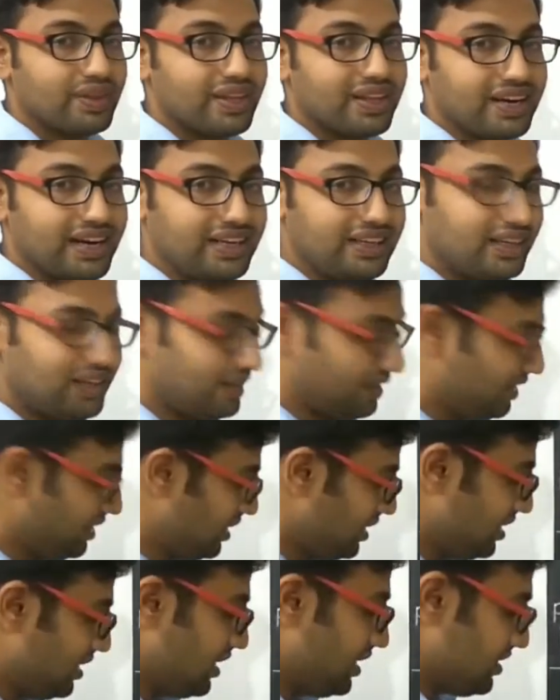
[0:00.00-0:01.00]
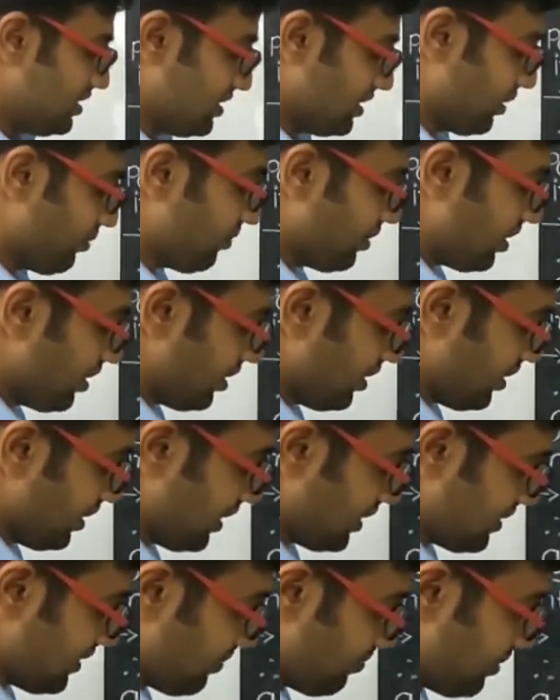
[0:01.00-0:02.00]
Right? Let's take one another
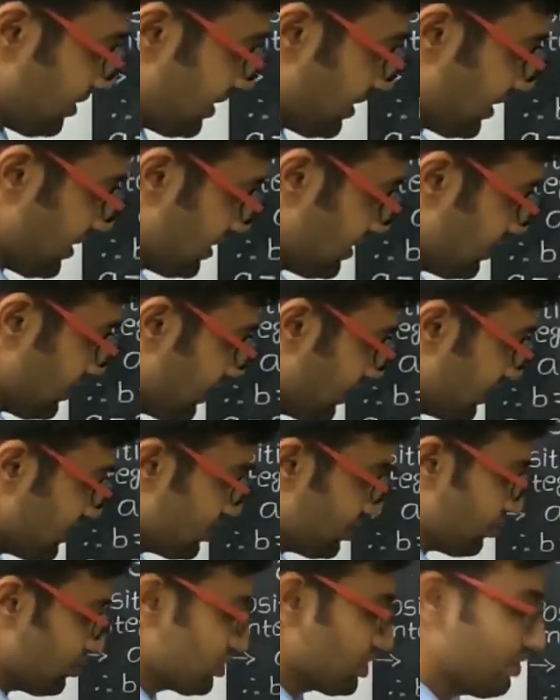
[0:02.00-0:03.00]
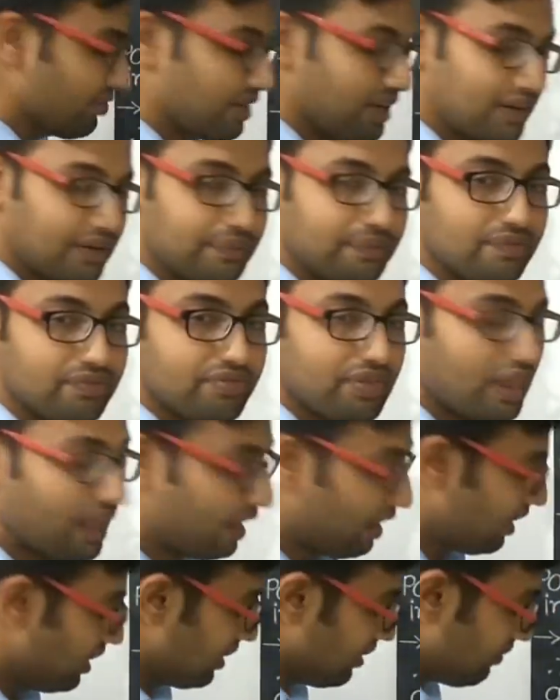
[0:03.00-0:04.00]
example. That is 307.
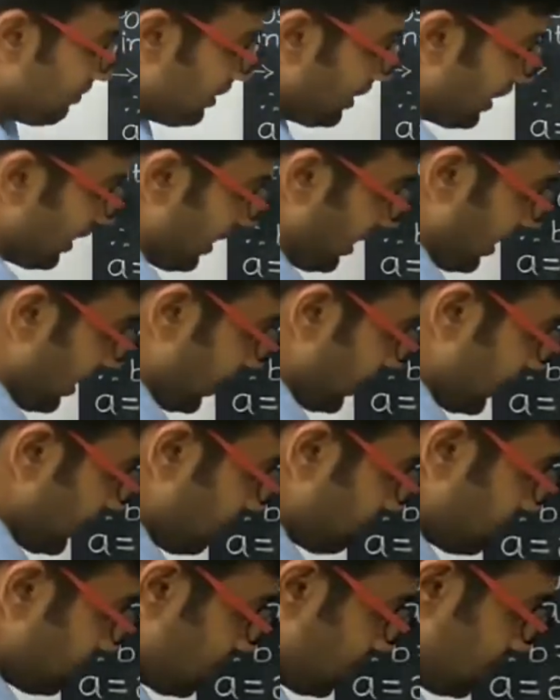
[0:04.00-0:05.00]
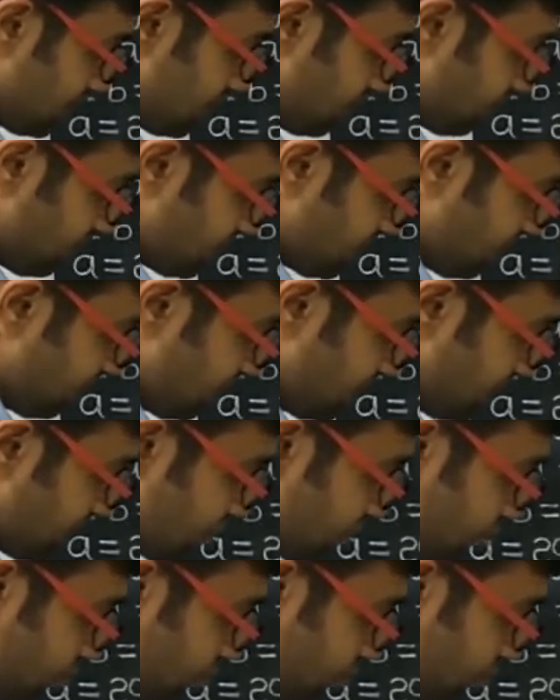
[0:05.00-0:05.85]
We can write down 307 as